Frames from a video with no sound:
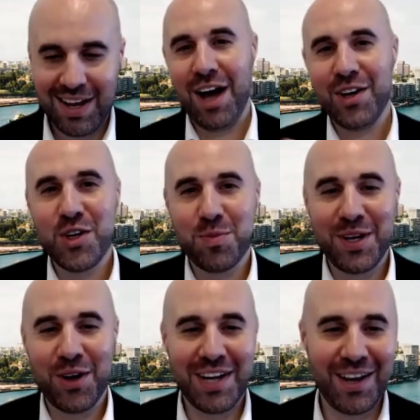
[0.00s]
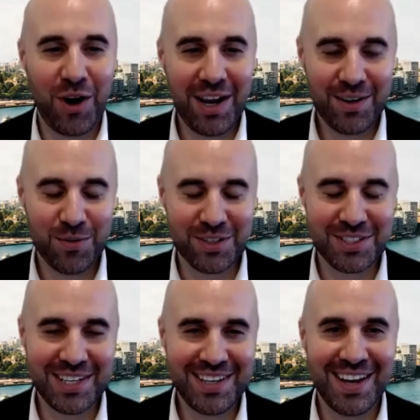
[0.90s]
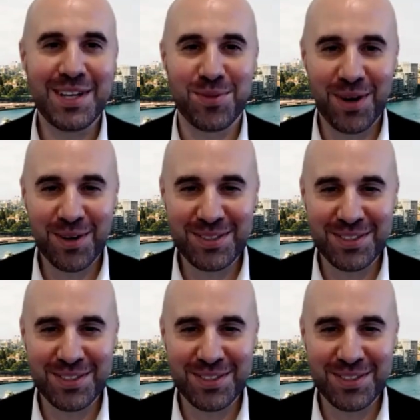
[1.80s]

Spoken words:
I know you're big on AI, Ronsley, as well.